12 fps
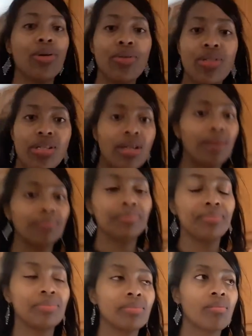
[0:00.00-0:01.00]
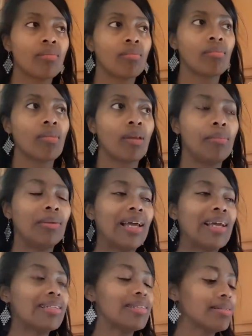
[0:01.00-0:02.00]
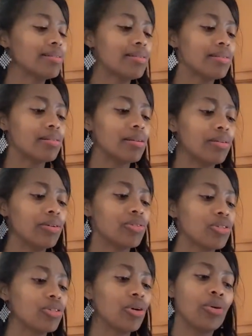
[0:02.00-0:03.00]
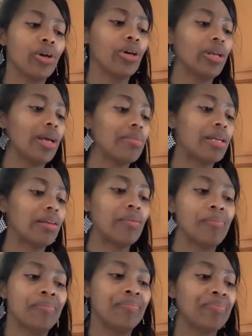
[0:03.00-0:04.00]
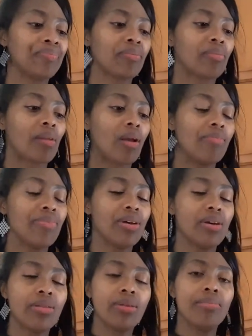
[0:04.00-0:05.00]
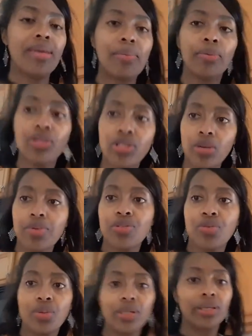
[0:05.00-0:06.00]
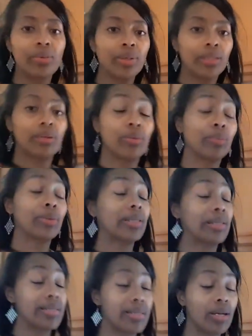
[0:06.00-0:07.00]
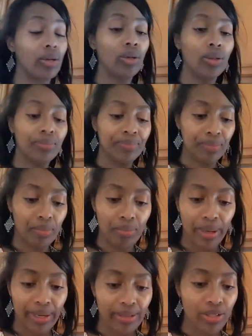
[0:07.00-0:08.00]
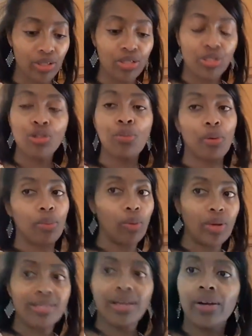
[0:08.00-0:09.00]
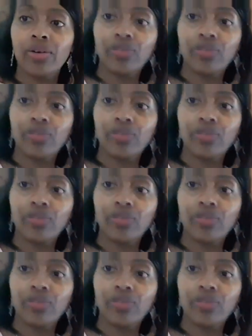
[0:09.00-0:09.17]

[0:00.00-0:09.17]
those plantains, they're so good. I mean, the maple syrup is really, really, really subtle, but it's super moist. I